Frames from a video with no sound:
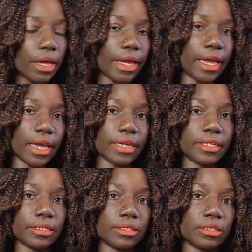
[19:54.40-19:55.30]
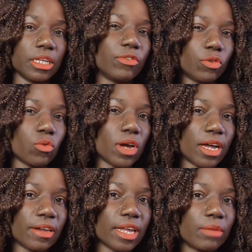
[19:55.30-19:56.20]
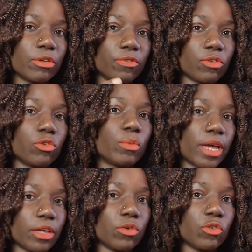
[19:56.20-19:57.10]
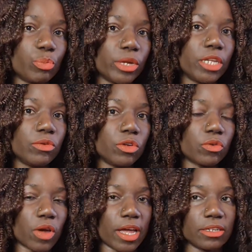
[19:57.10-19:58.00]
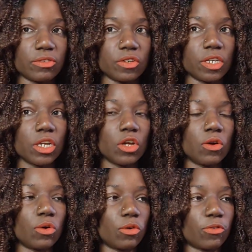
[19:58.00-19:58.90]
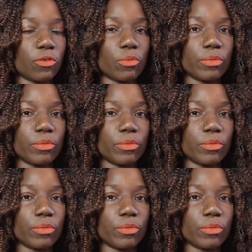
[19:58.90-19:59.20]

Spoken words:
And if you are coming from a European Union country or from